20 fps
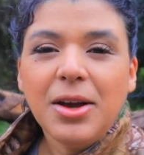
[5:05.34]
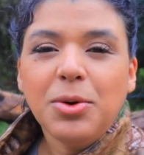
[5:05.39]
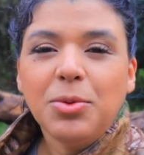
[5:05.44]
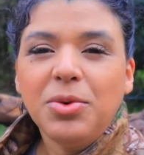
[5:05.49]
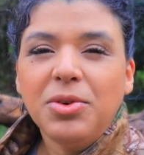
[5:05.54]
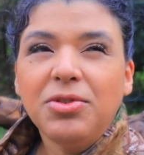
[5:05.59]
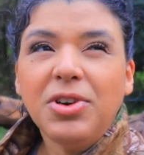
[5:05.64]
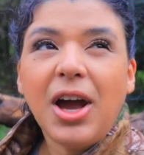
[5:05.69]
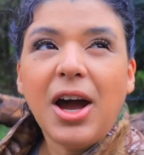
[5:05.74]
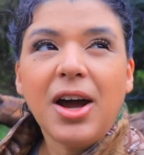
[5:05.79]

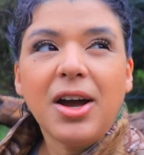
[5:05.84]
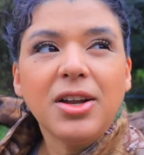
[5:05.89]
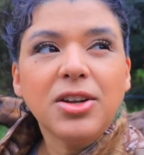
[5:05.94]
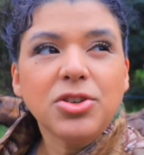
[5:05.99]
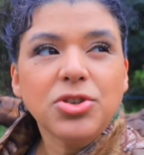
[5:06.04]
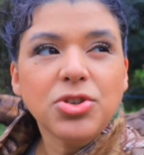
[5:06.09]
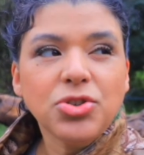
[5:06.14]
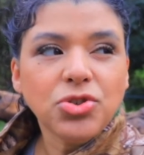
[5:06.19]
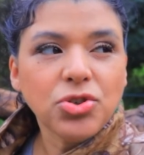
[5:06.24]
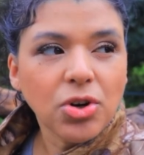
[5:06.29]
we've
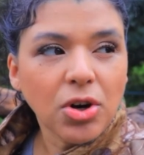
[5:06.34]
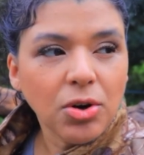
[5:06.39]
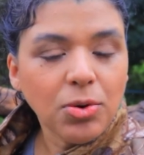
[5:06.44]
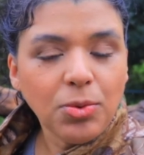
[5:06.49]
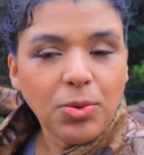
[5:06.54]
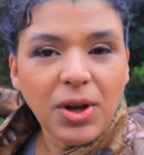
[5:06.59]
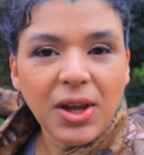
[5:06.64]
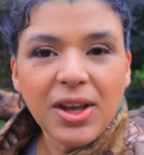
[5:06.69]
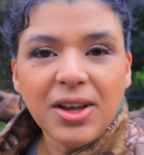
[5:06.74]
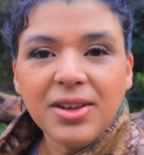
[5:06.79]
had
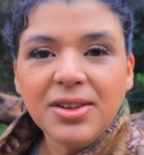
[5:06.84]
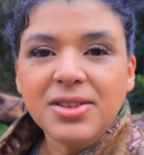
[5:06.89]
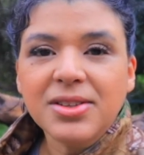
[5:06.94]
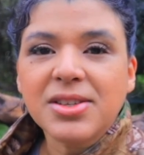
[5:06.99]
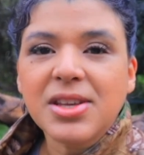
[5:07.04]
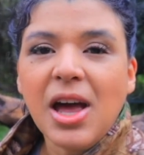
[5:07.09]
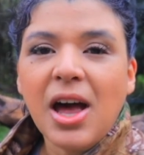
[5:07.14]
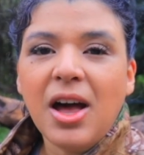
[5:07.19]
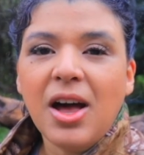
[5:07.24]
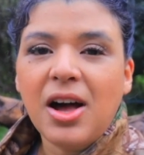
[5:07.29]
strong
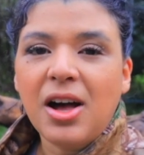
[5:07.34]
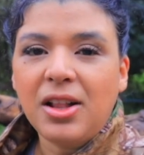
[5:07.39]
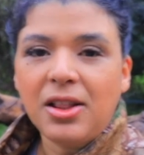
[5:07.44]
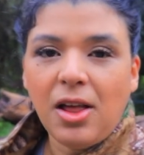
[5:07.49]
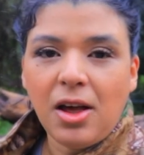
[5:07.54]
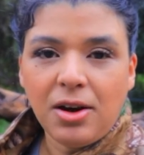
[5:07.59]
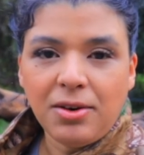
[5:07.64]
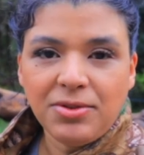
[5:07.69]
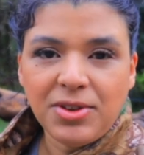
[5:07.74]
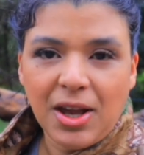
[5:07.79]
winds a
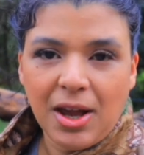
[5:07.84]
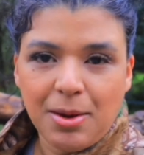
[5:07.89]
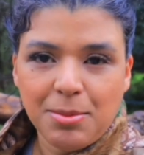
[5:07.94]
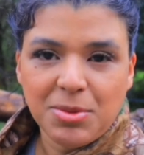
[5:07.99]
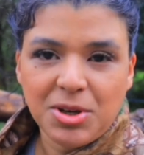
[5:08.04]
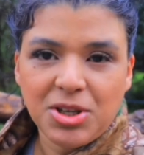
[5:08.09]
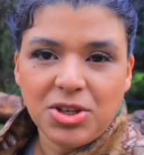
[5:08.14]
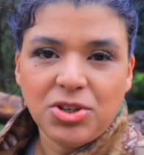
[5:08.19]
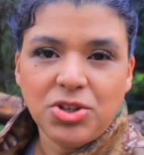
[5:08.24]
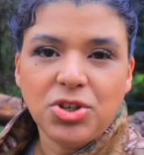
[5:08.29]
lot of
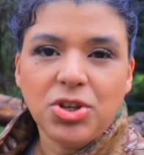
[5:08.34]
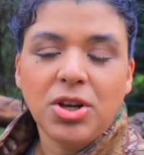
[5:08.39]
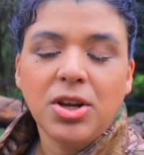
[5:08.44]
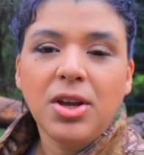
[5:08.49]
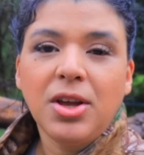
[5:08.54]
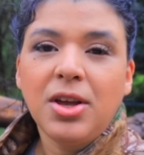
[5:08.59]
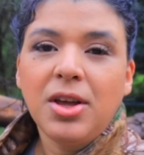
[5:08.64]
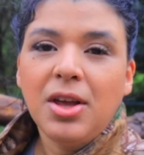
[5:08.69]
damage